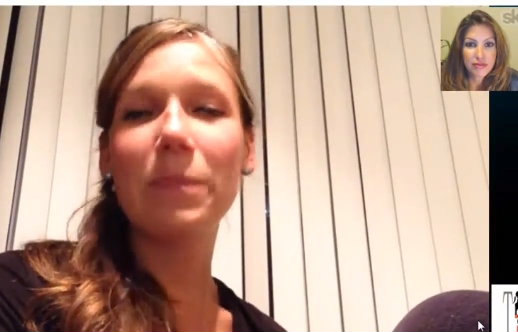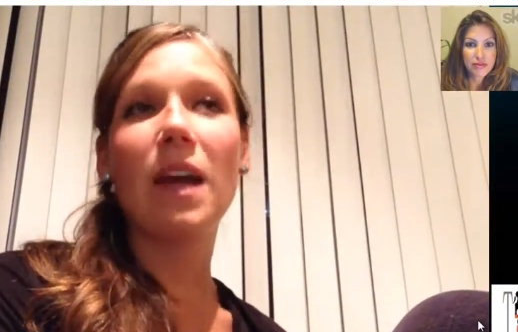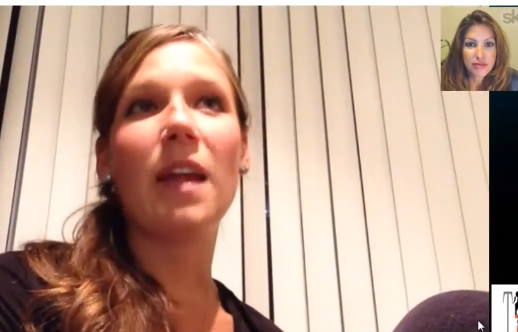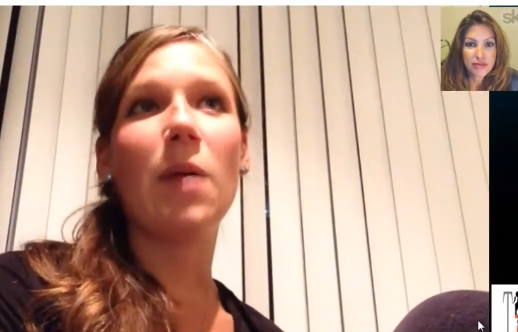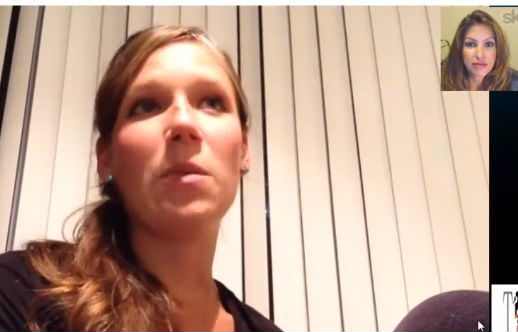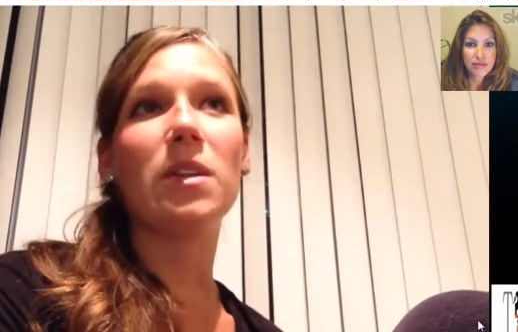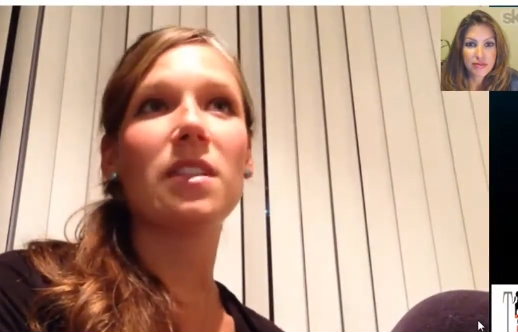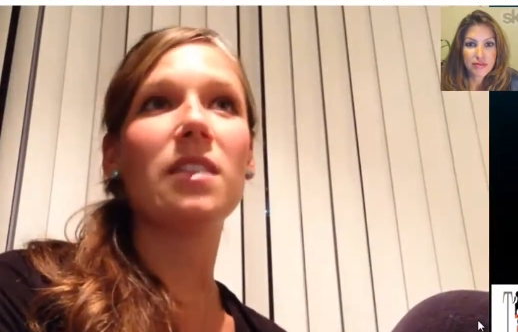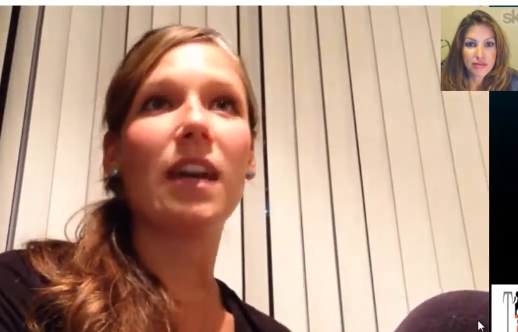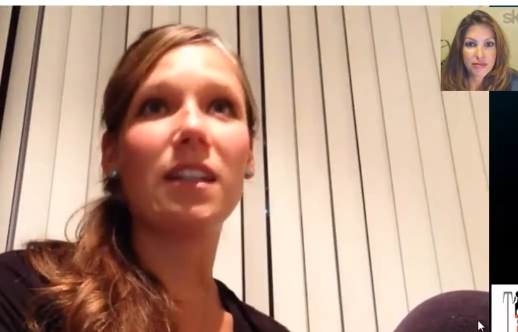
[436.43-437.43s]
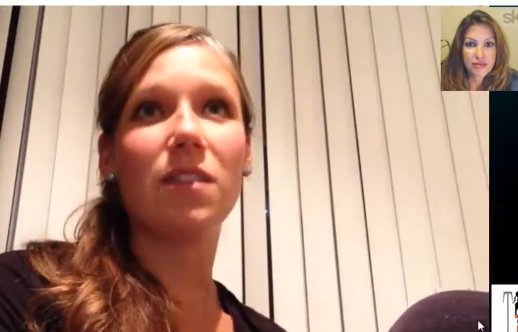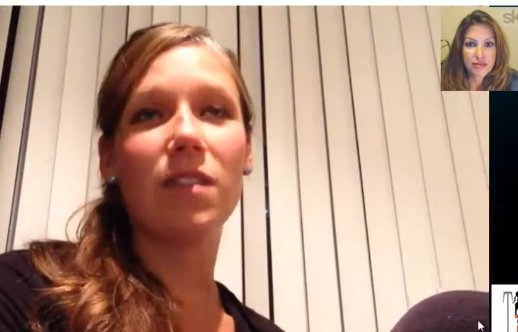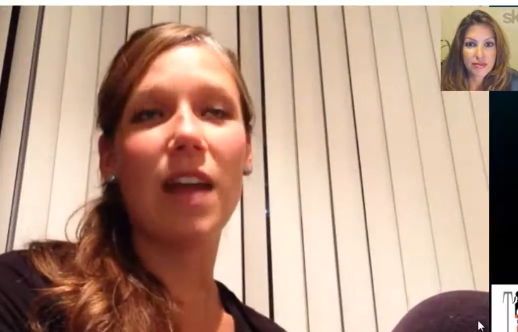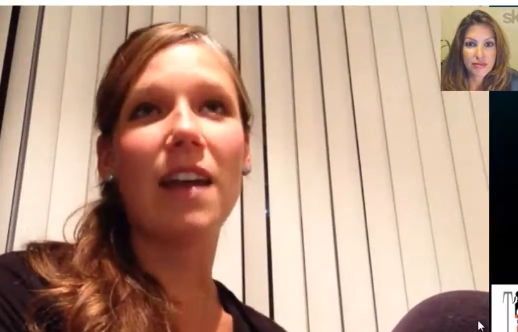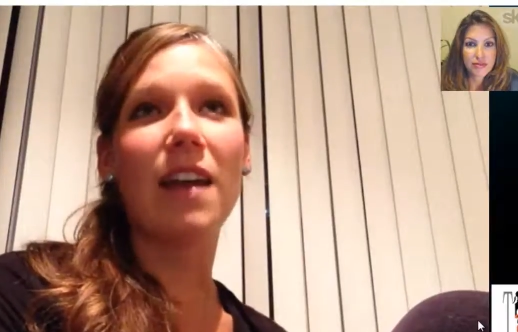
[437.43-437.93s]
Speaker 1: And I was selected for
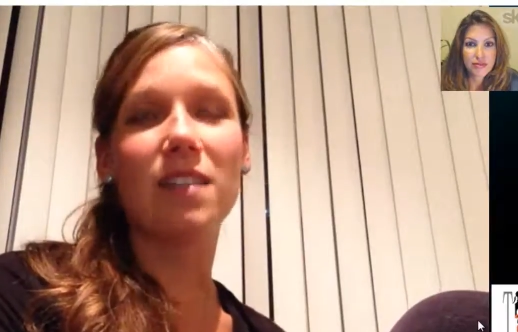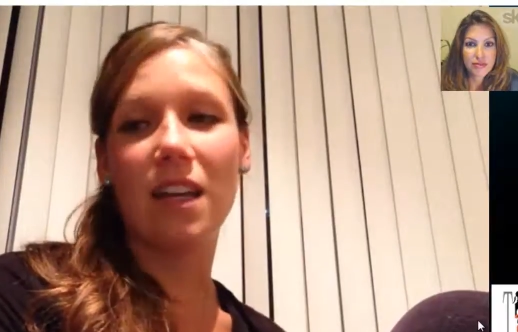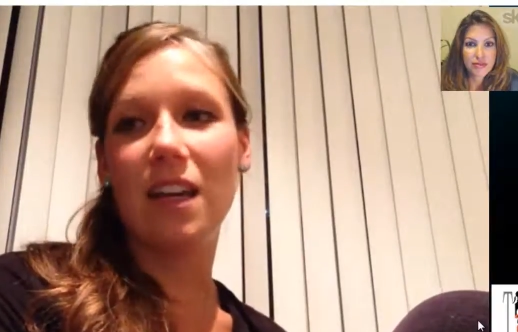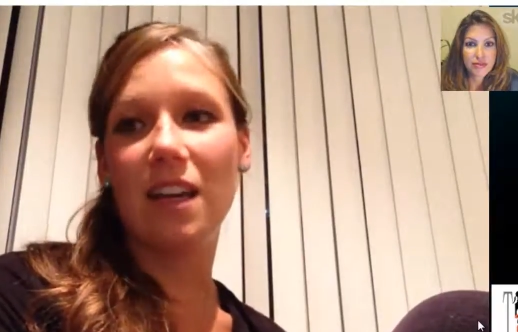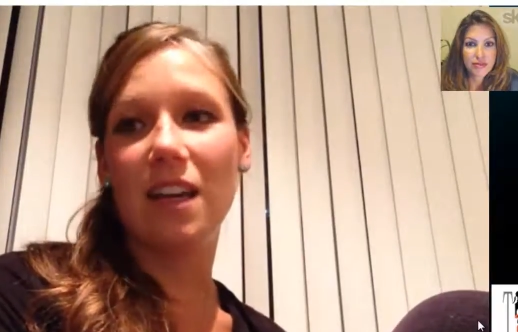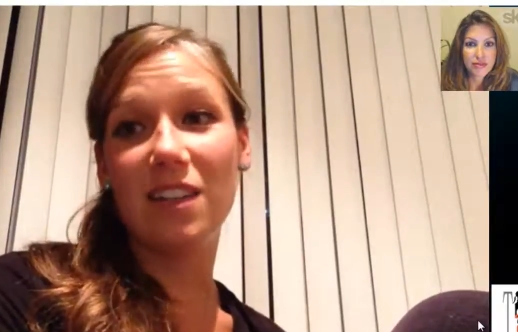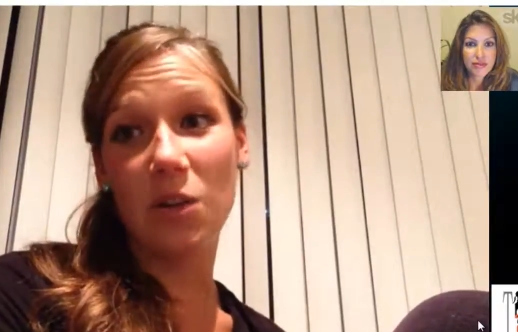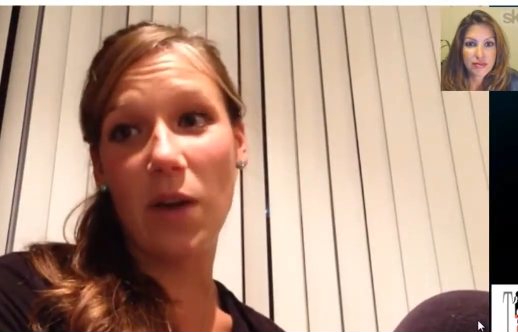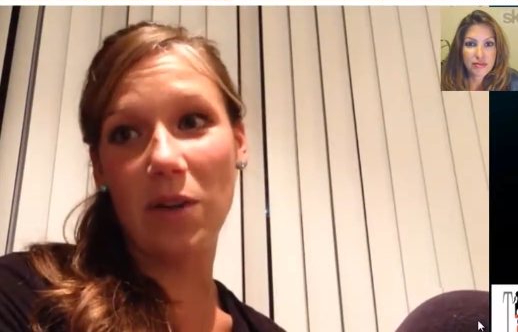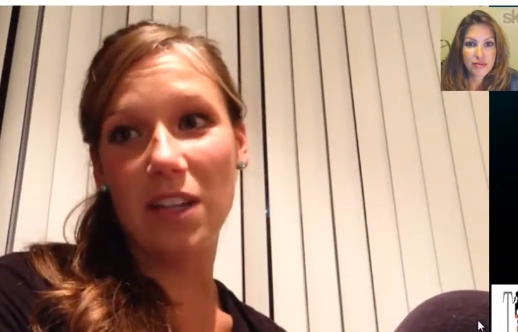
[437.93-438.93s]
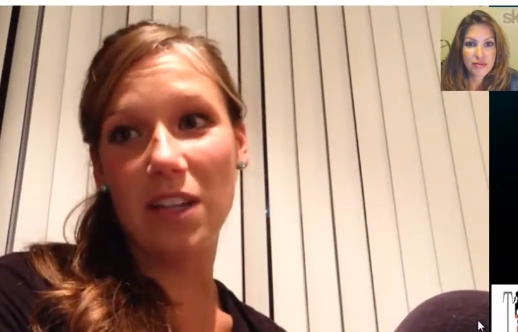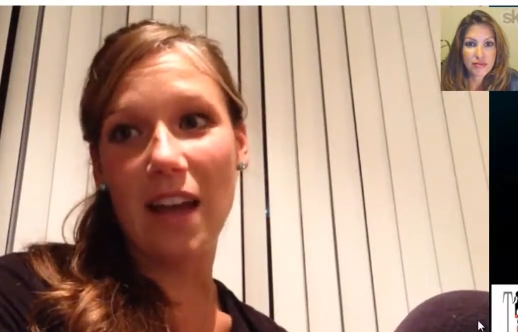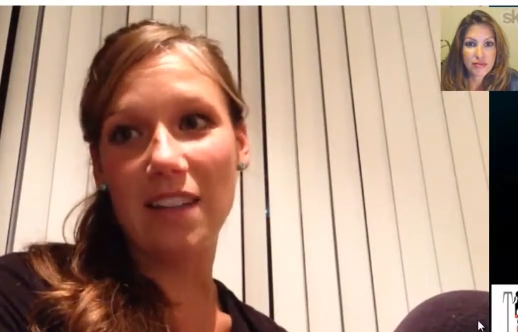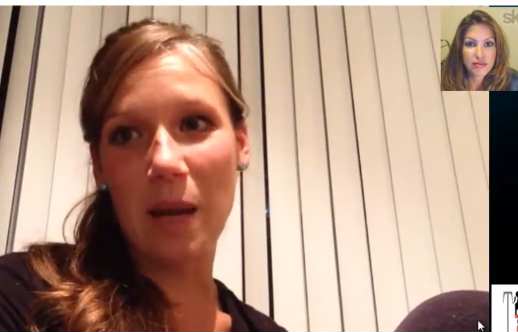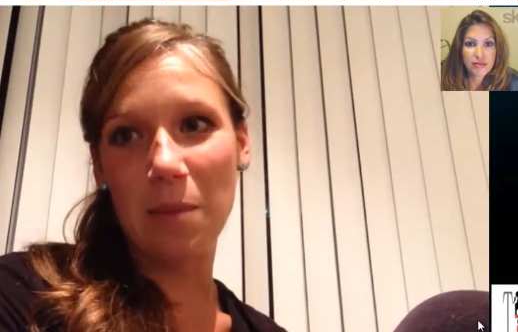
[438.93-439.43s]
that as a Canadian to go down to NASA
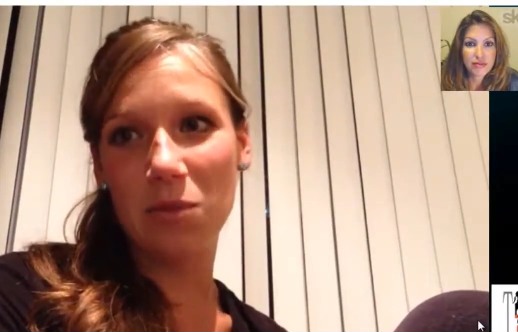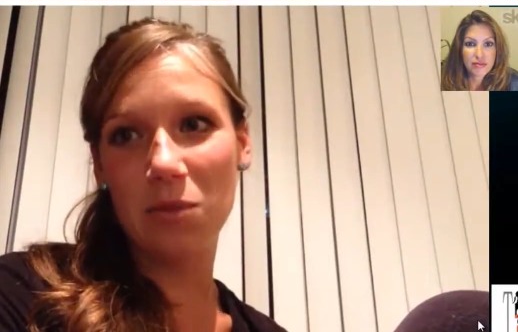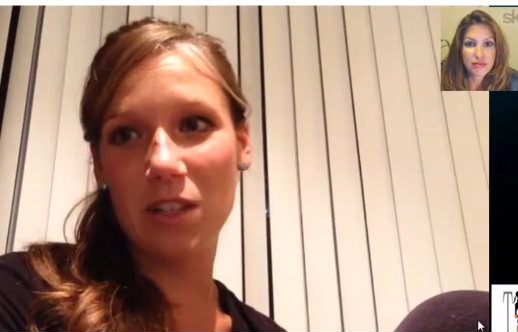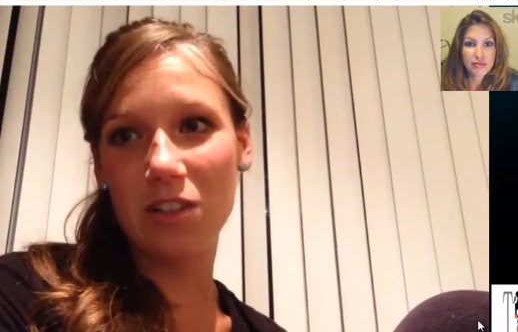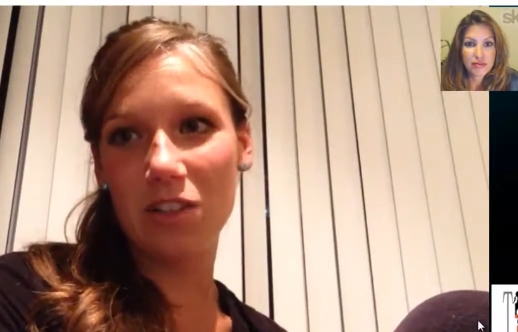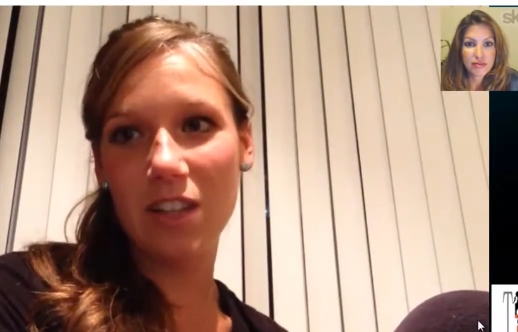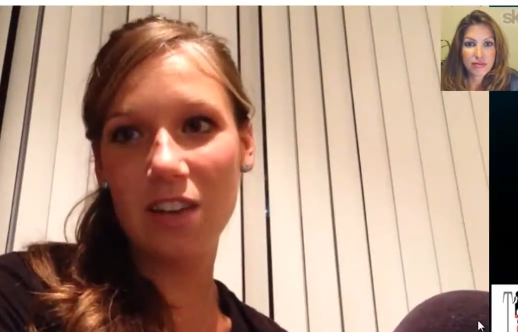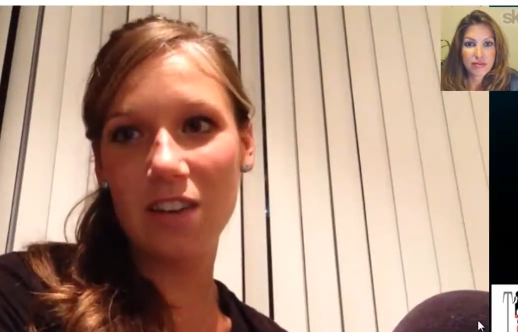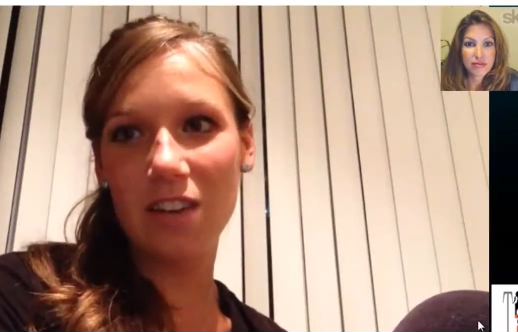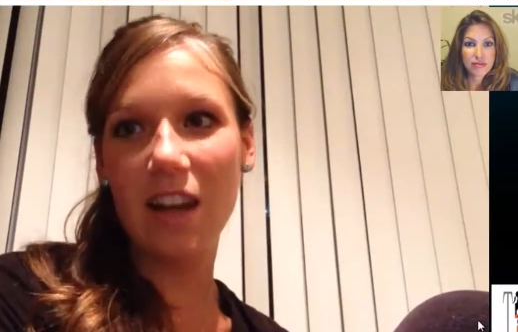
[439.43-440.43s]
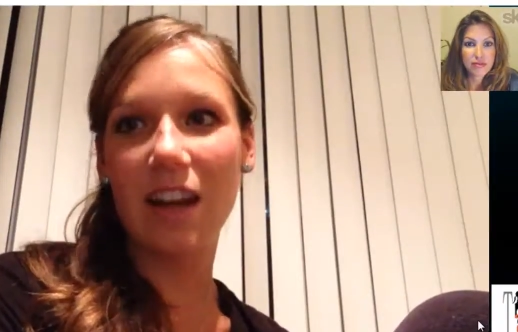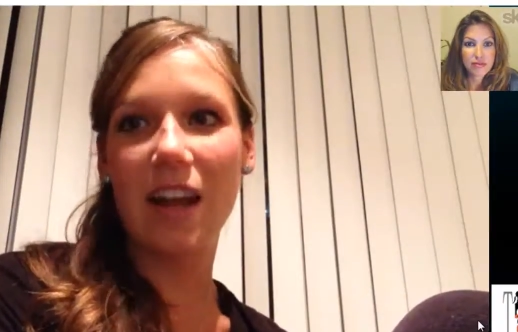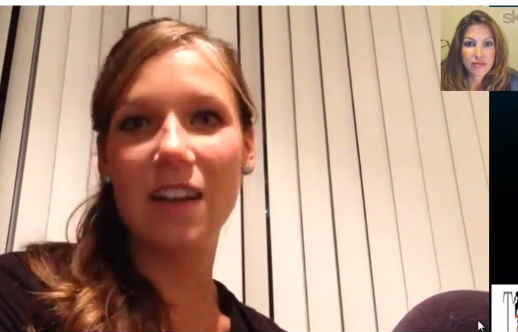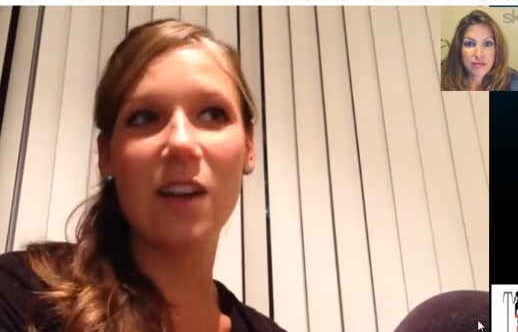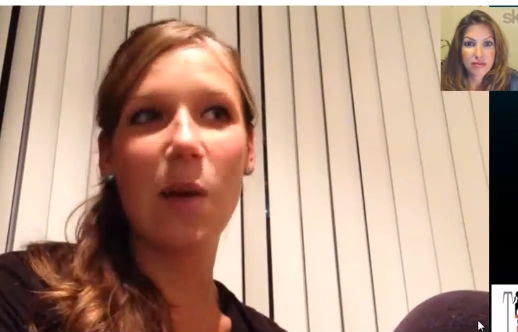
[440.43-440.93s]
Ames Research Center. And I
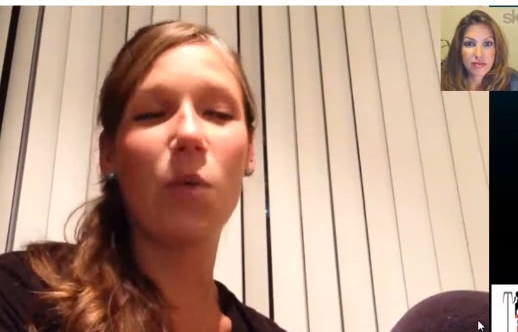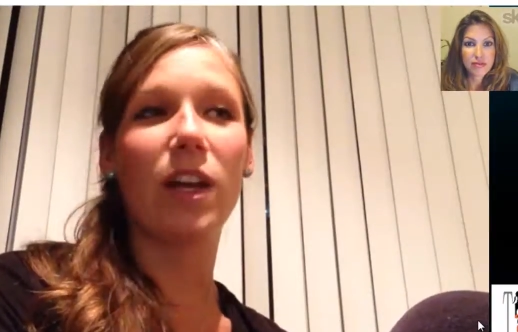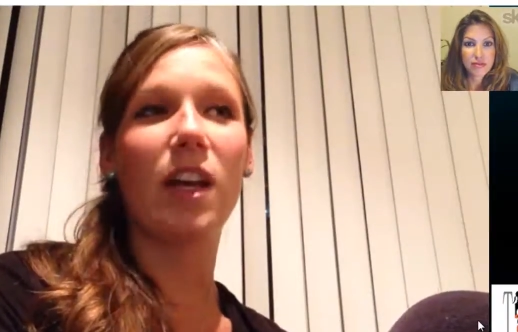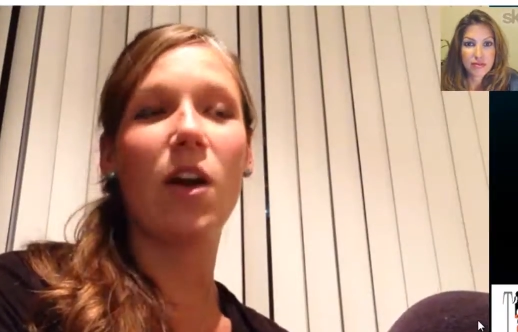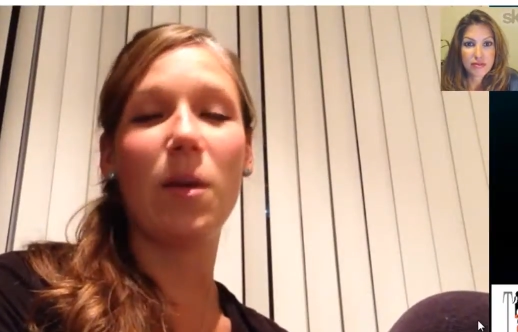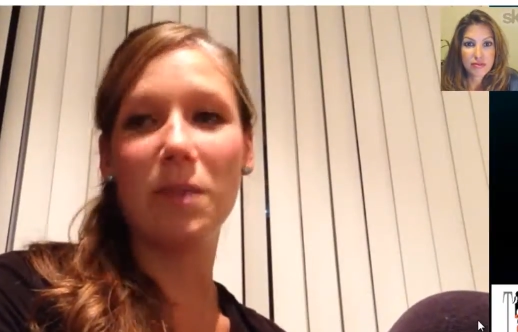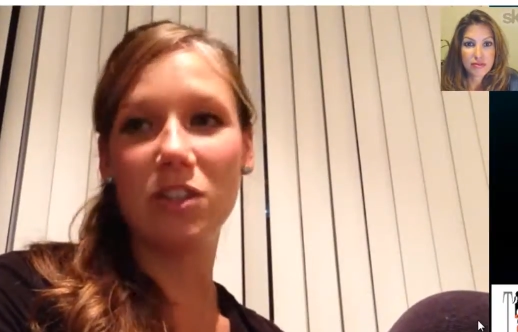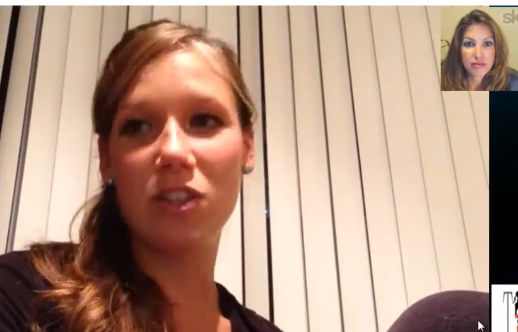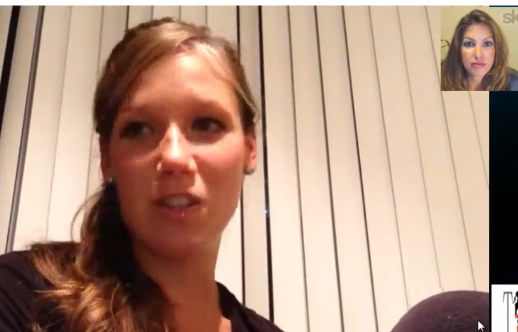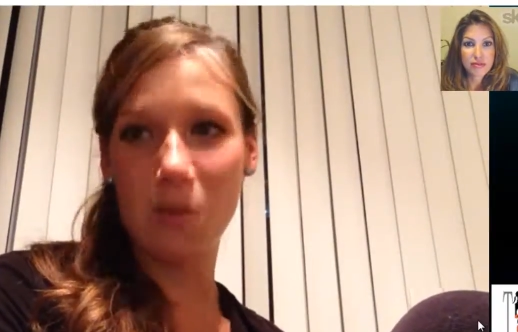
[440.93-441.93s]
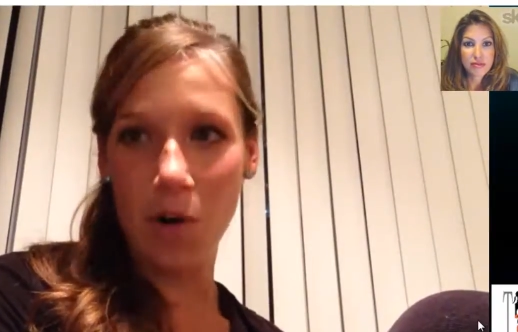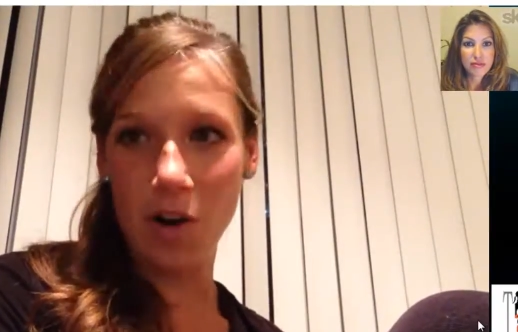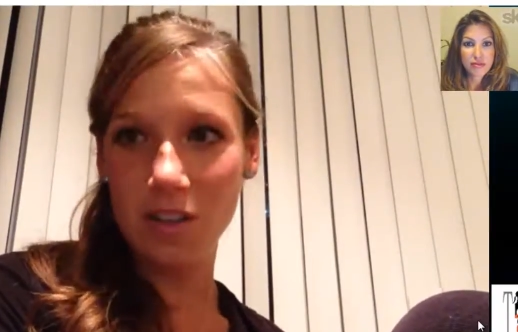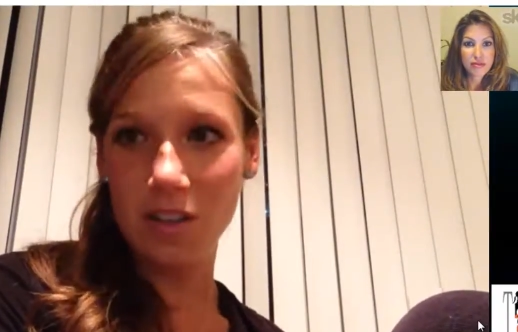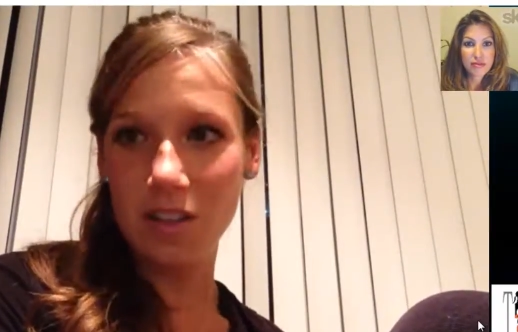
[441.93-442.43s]
ended up working on a mission to
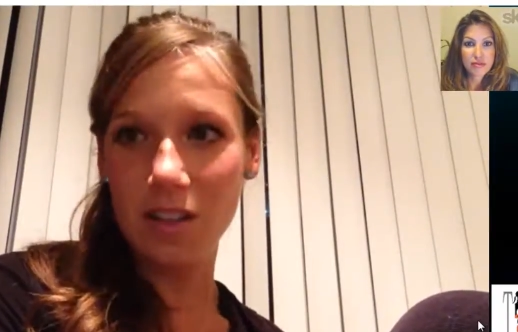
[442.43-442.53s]
Mars.